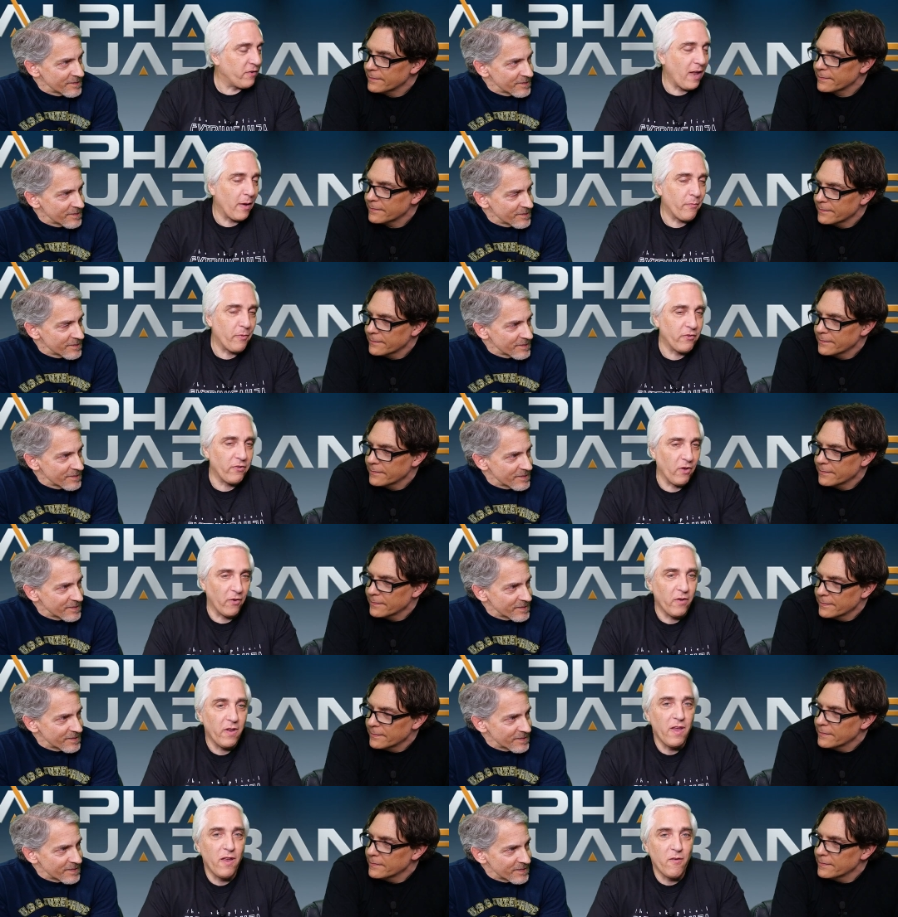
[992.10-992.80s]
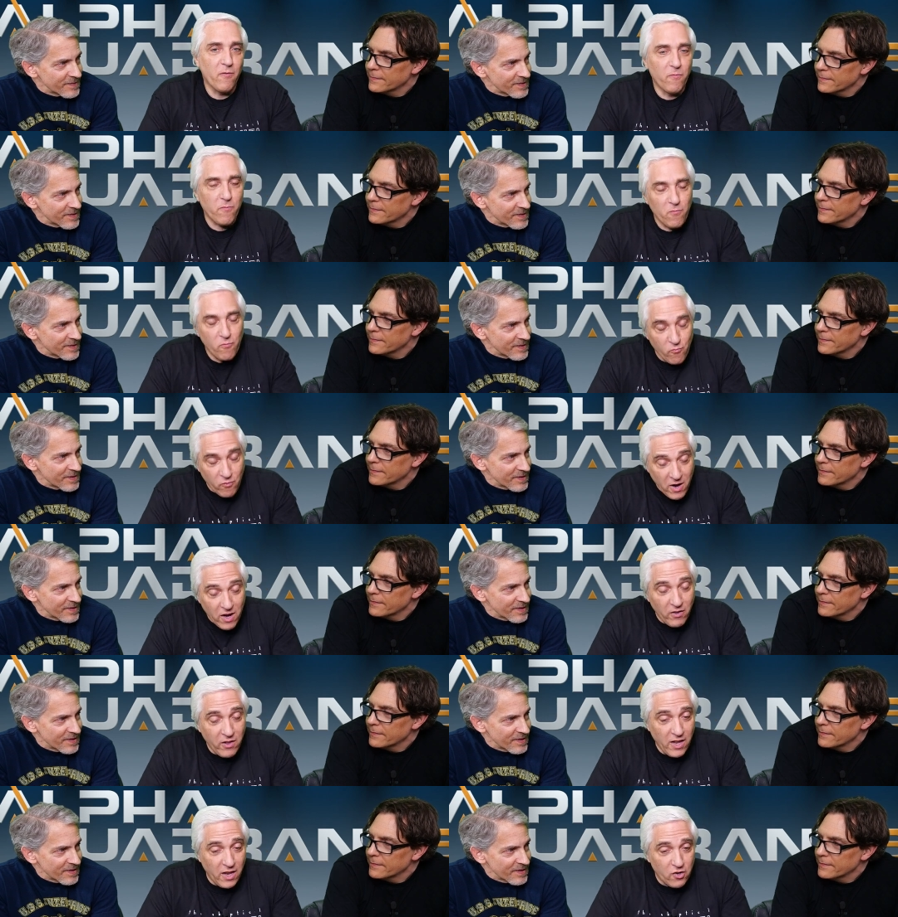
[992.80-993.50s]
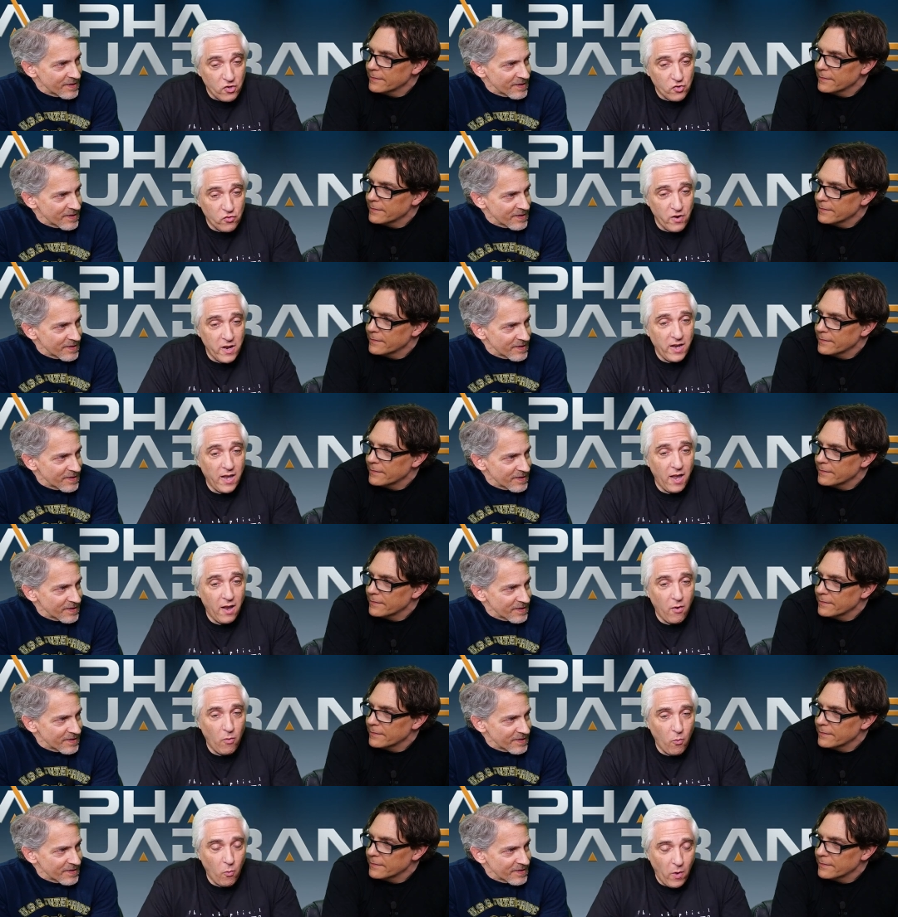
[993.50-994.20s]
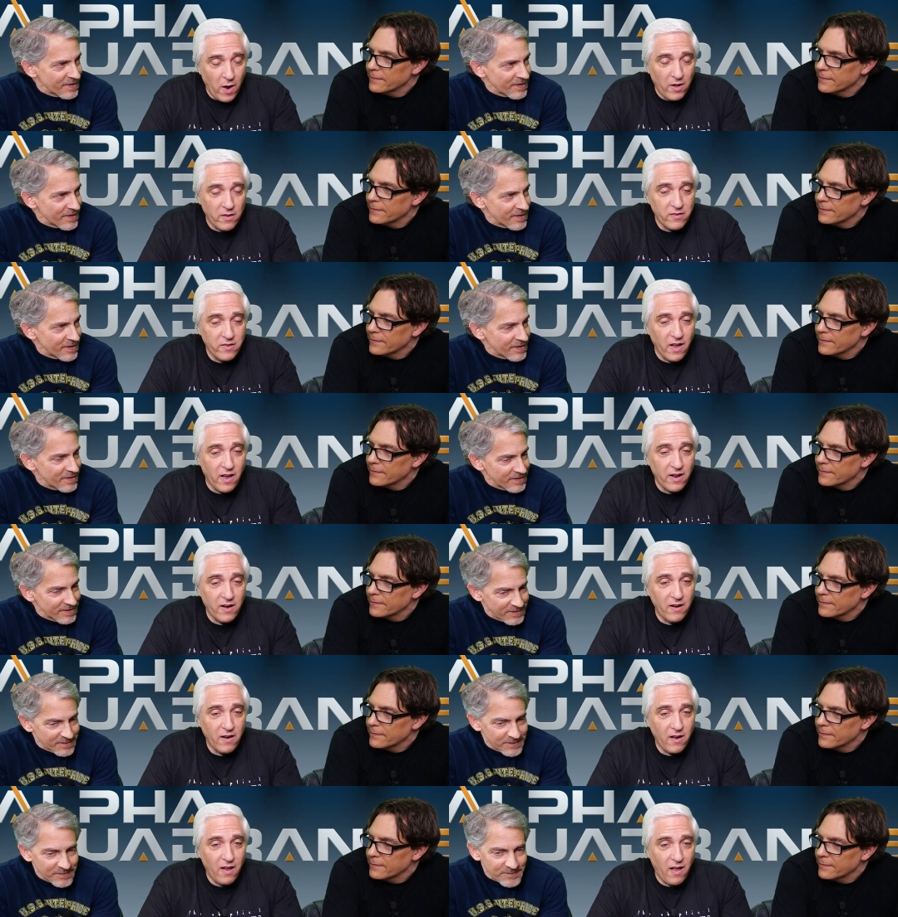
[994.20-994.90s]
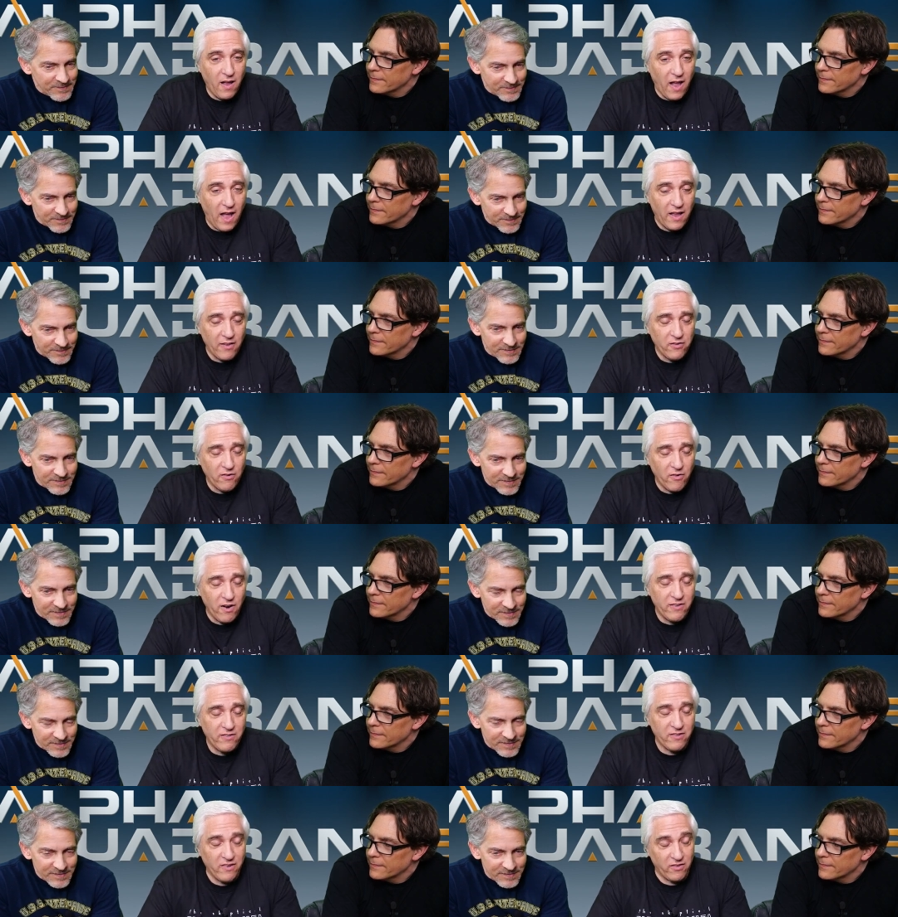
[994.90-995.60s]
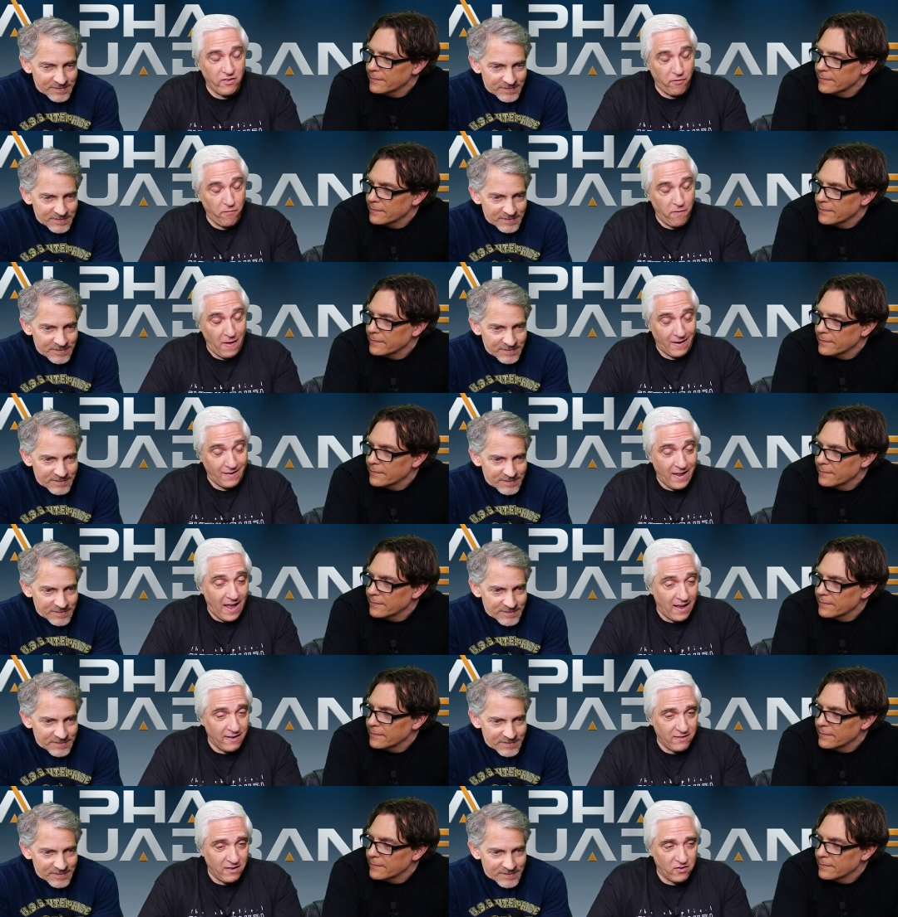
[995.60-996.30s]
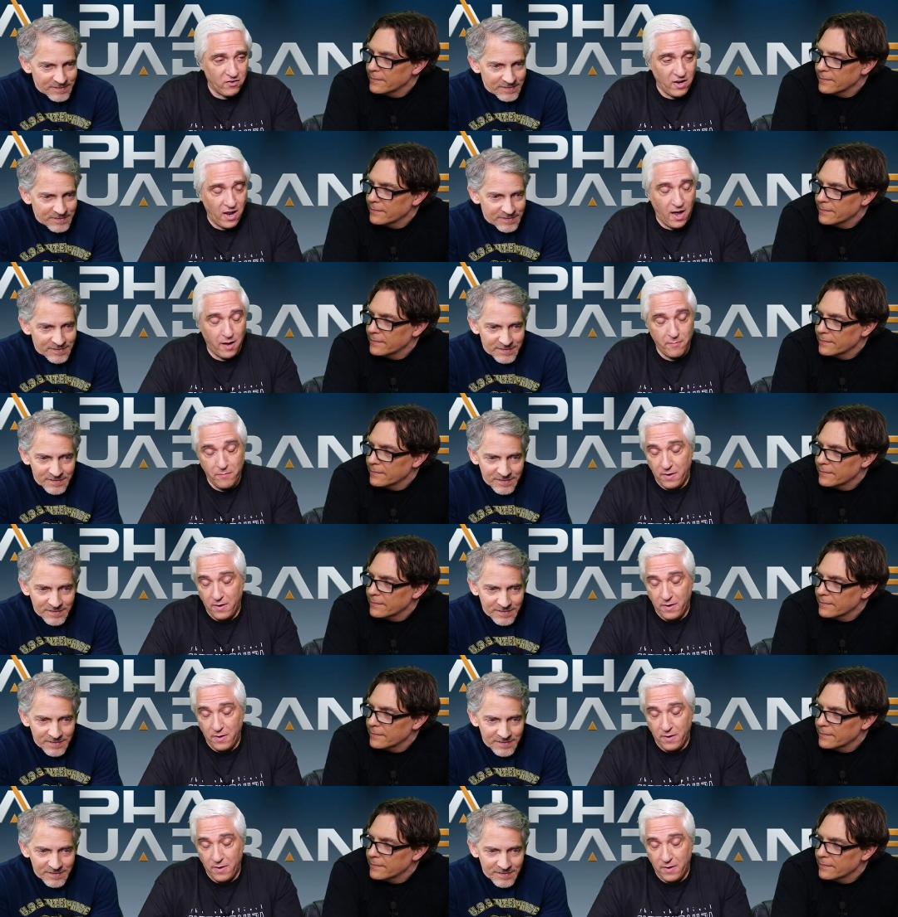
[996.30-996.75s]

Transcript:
Speaker 1: episode really intriguing well done Oscar Isaac does a fantastic job